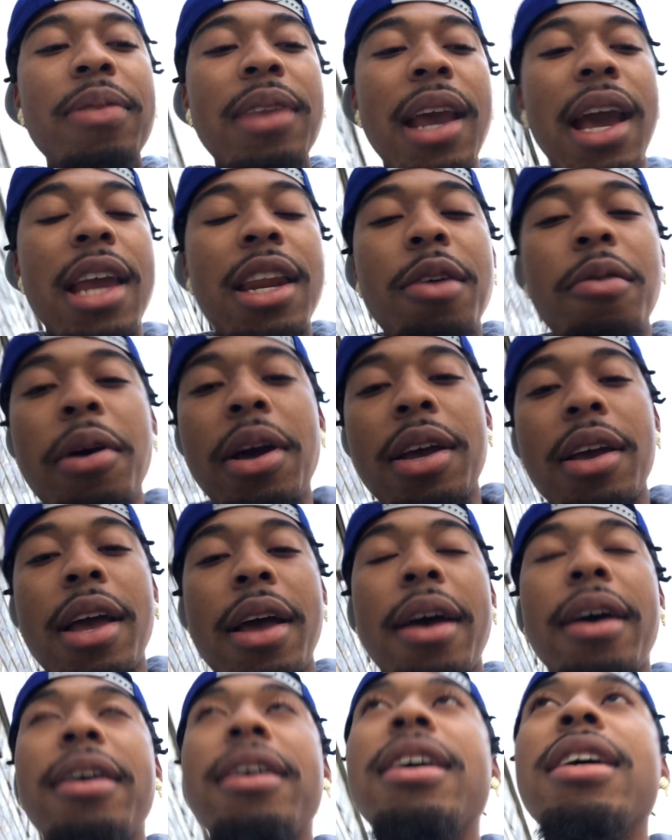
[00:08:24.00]
Anyway,
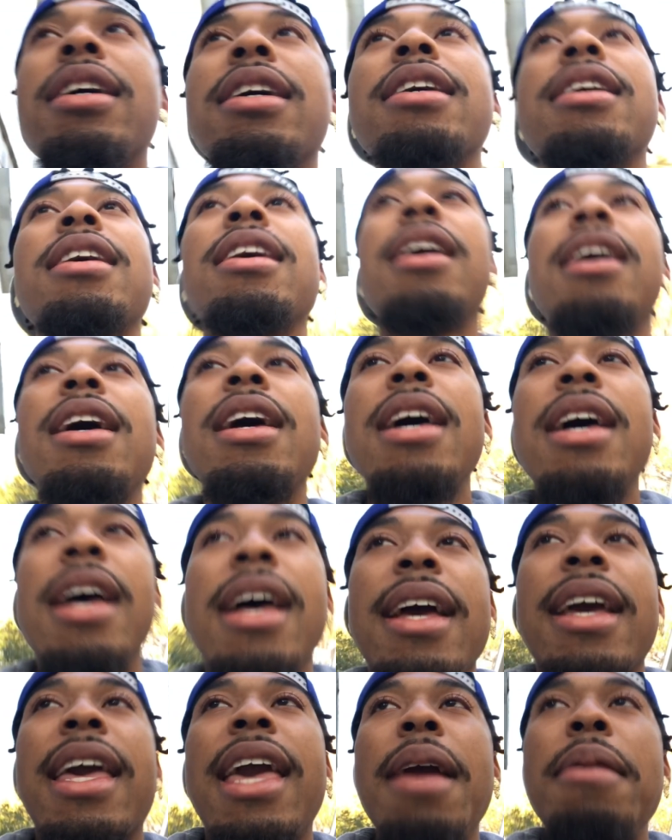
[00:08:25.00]
yeah.
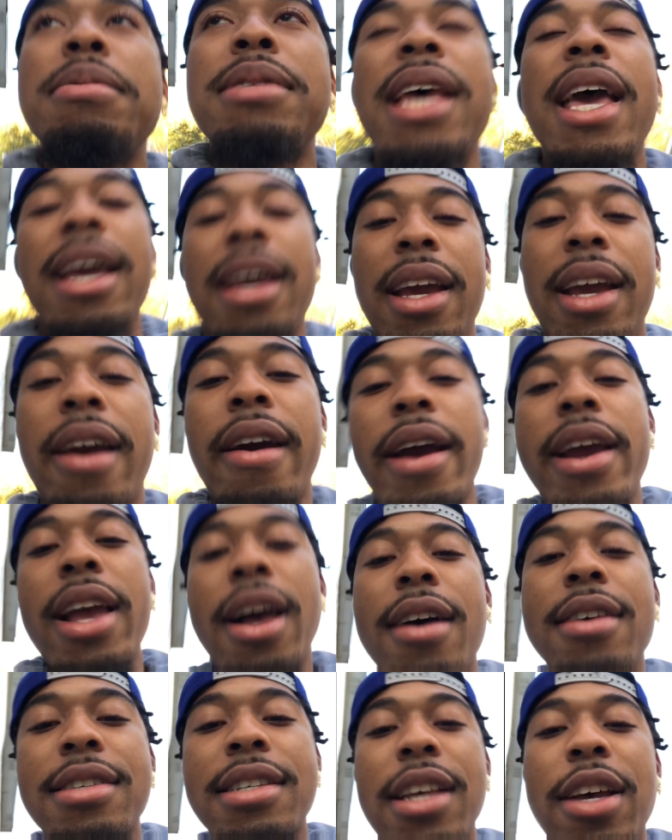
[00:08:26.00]
Keep taking care of
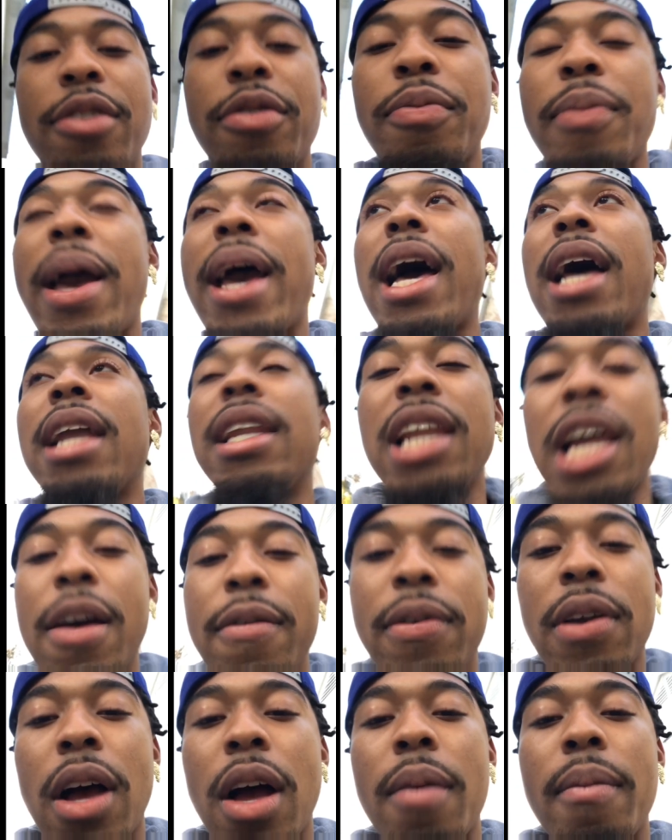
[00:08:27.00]
yourself, man. I
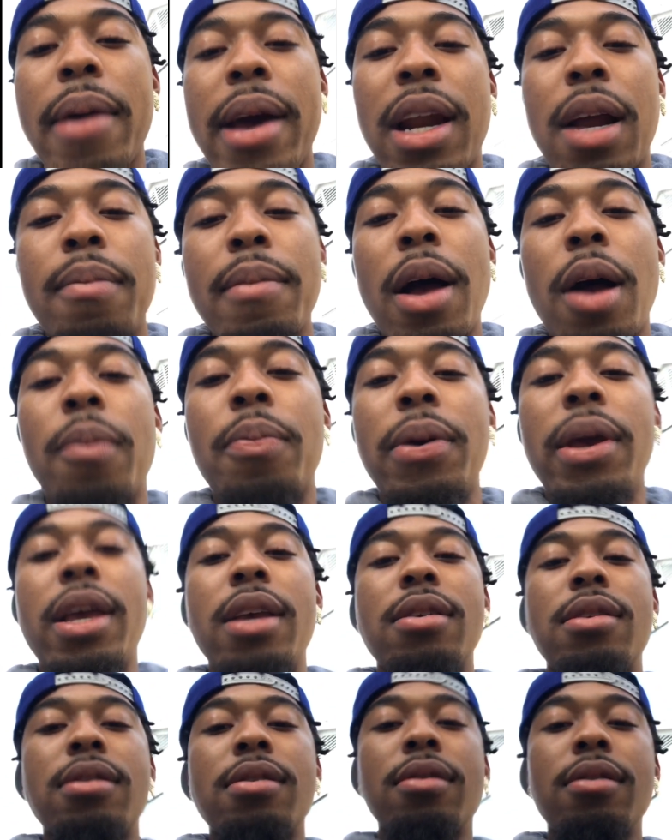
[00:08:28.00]
love y'all, man. I'm out.
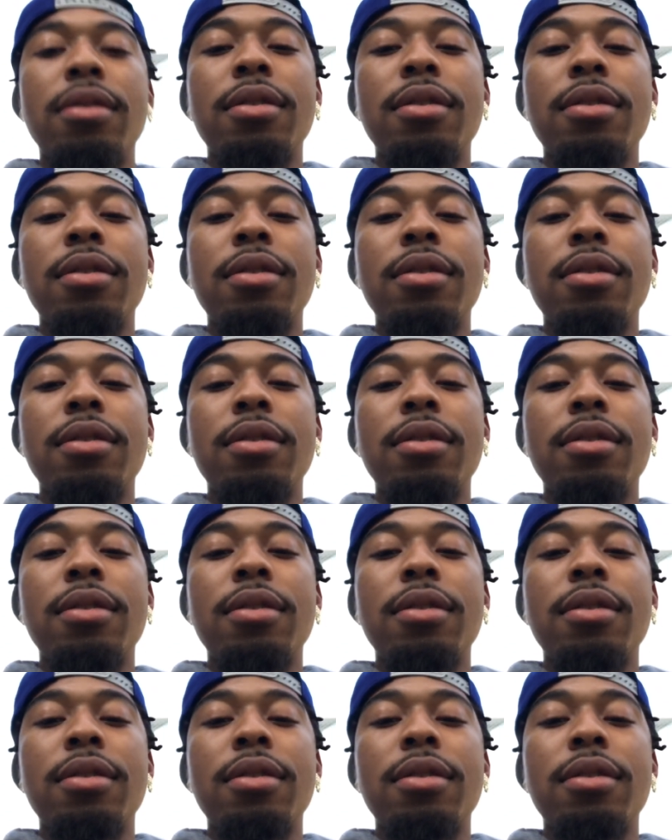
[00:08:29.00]
Peace.